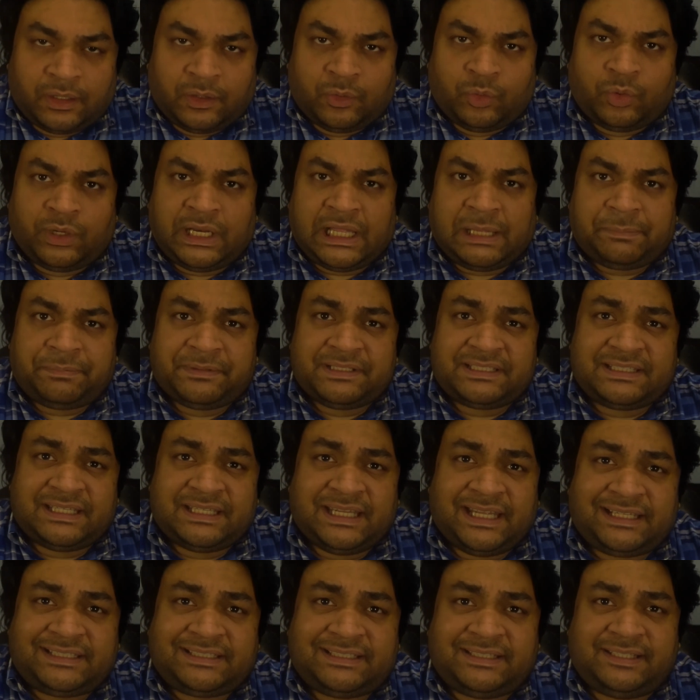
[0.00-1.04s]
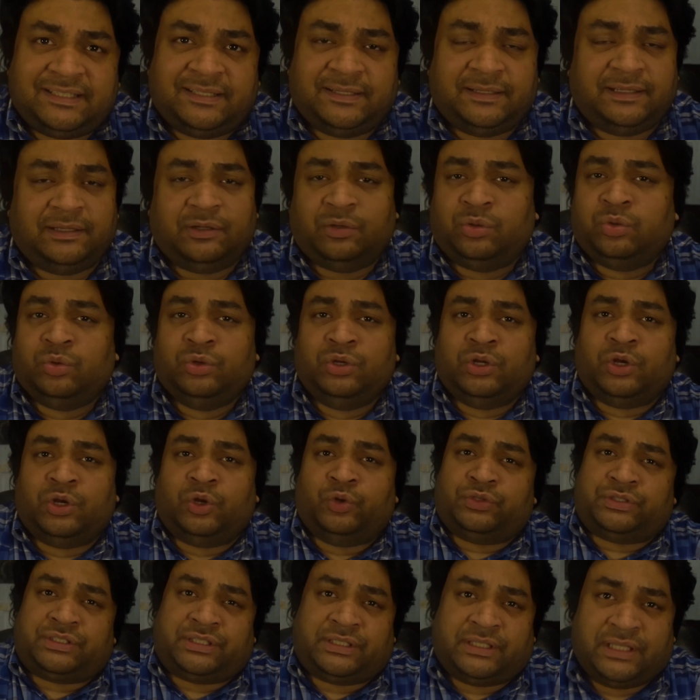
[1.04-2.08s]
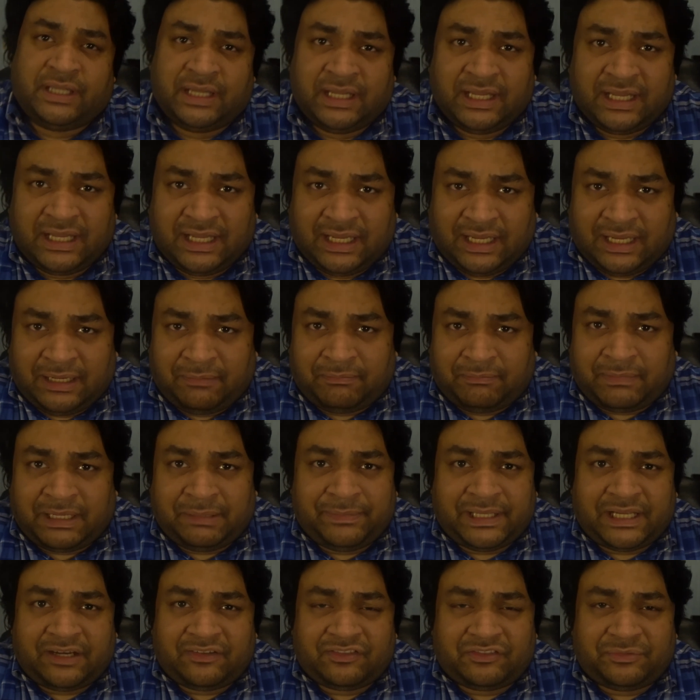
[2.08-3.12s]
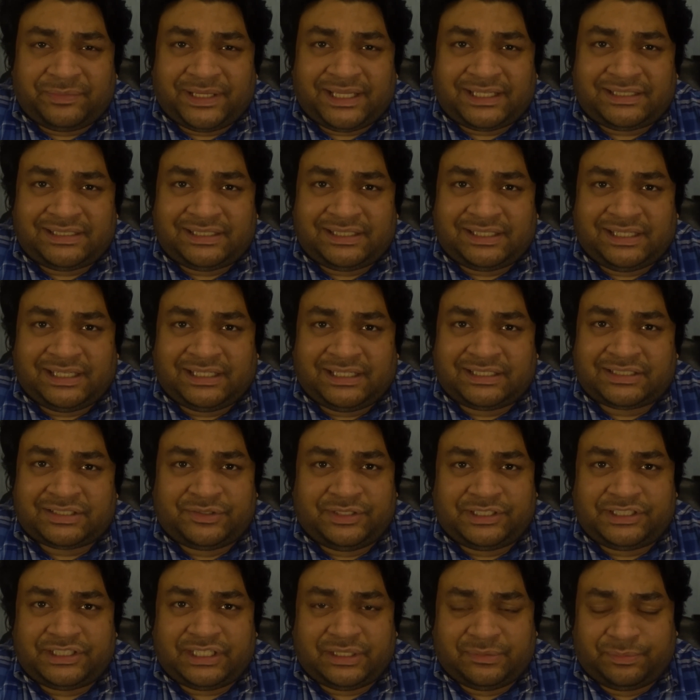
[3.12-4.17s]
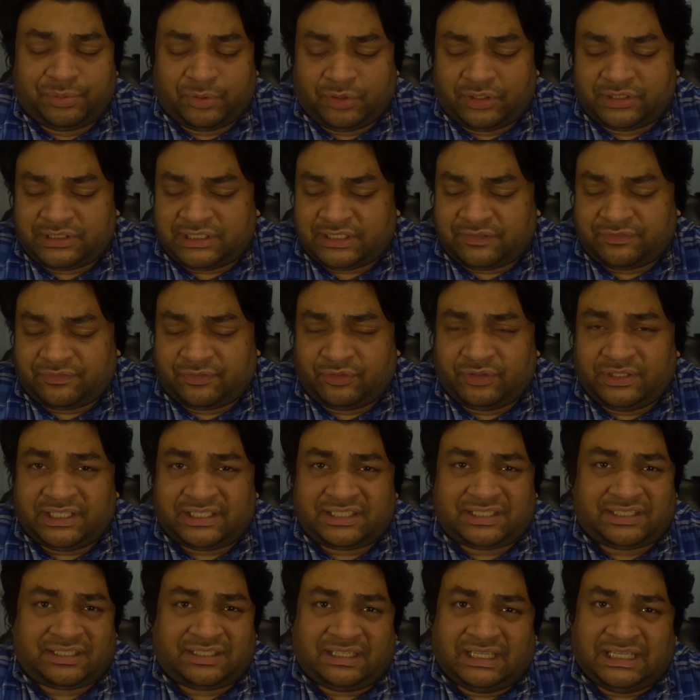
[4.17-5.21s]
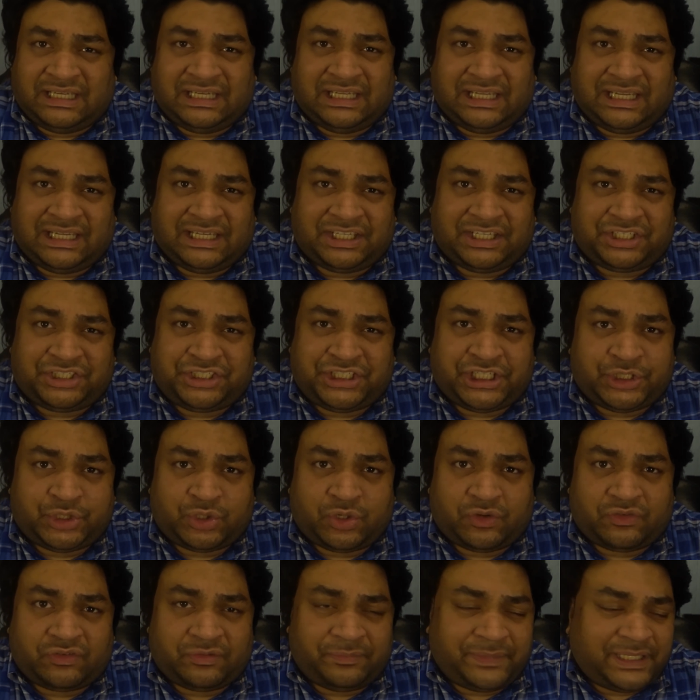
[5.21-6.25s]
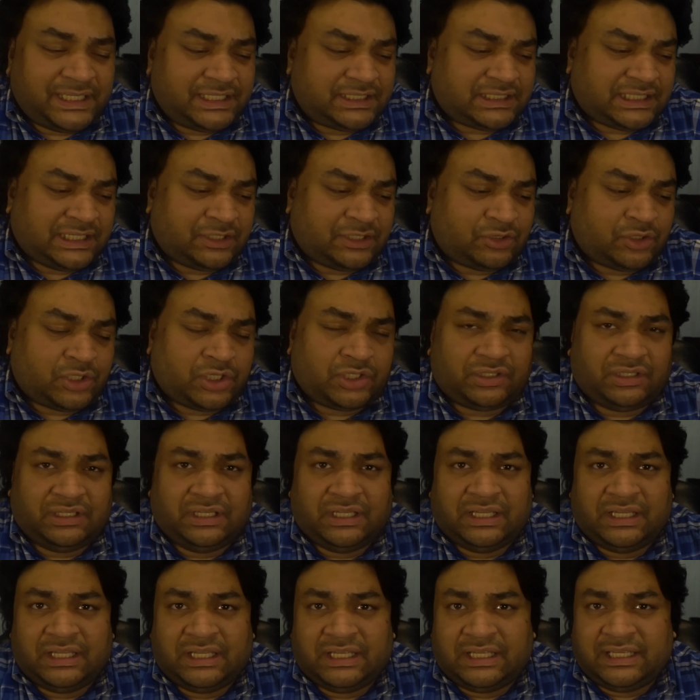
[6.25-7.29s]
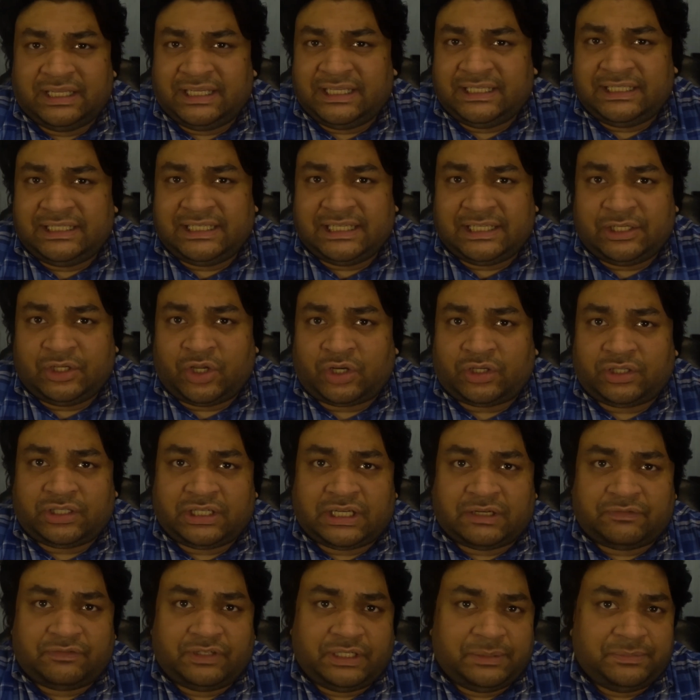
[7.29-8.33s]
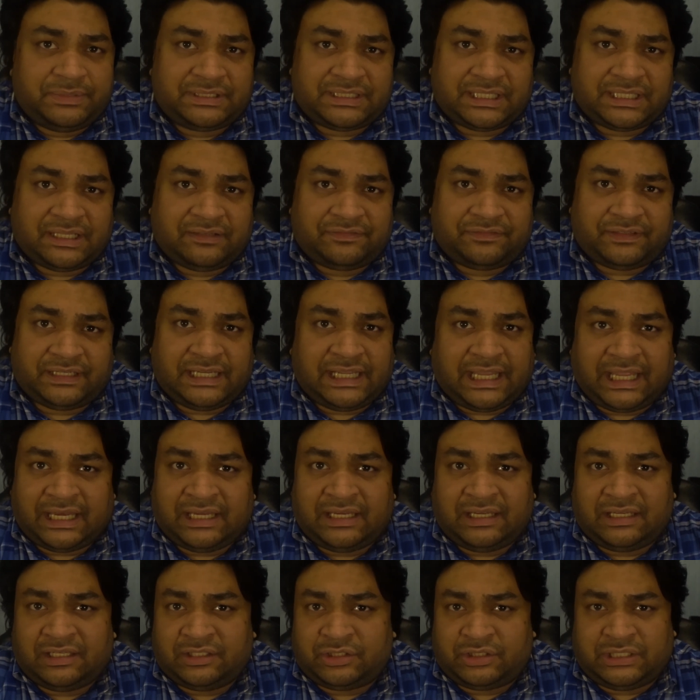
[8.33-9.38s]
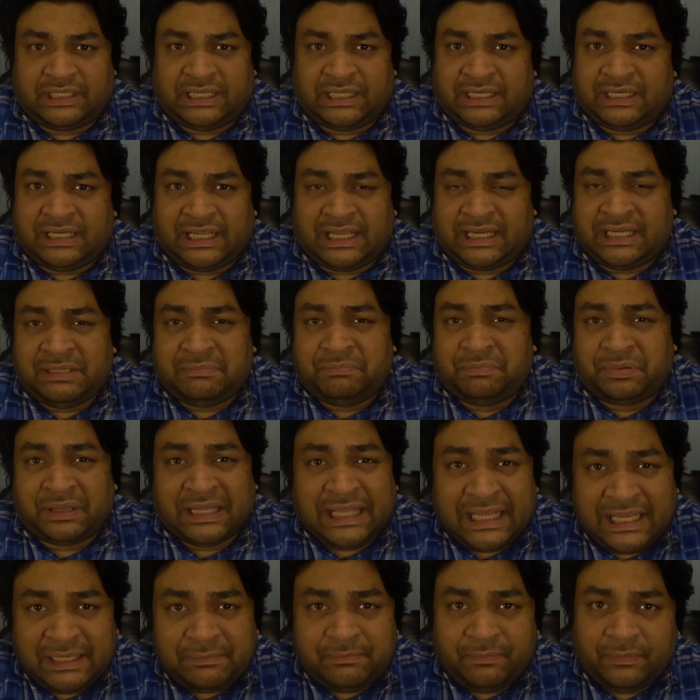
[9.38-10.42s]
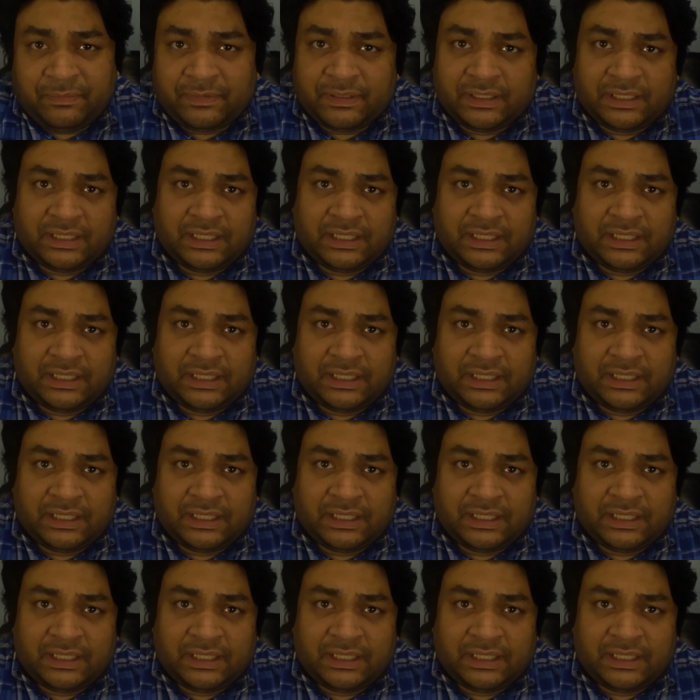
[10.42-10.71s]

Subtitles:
What happens next? Who knows? My man of the match is Christian Pulisic for this. And in a shit show of a match, I thought he did not cover himself in any blame.